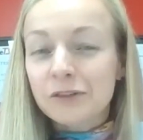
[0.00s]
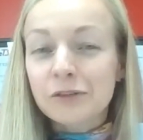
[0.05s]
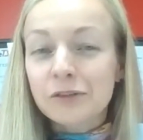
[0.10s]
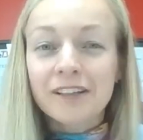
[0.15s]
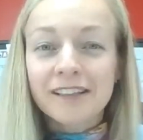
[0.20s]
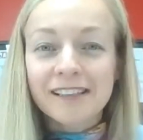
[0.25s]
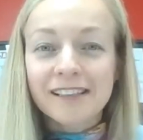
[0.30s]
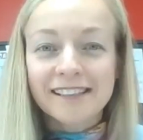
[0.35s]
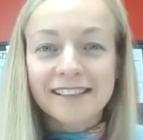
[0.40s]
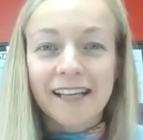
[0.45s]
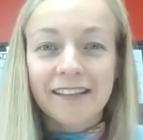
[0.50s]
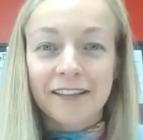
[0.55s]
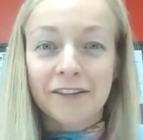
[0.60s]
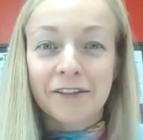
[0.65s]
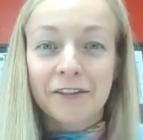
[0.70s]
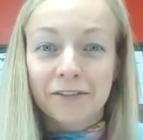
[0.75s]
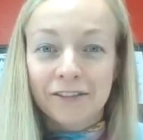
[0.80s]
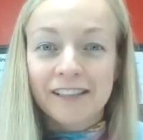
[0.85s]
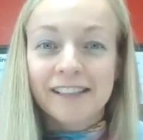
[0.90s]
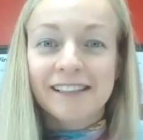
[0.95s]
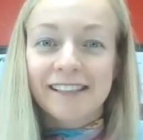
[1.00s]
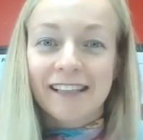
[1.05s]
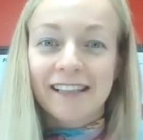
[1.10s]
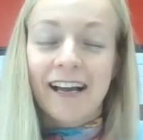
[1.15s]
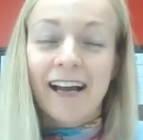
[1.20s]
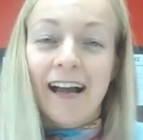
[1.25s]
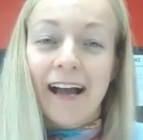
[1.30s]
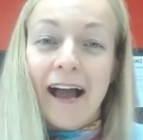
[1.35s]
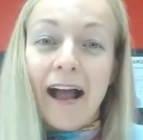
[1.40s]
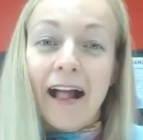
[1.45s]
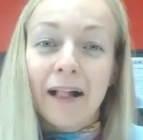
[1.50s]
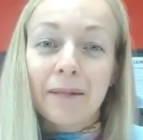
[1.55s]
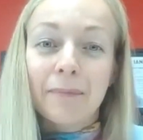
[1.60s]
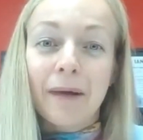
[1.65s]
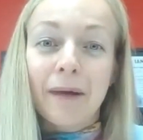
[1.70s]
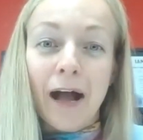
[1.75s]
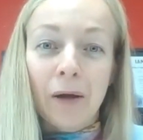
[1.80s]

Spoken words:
to understand that there is help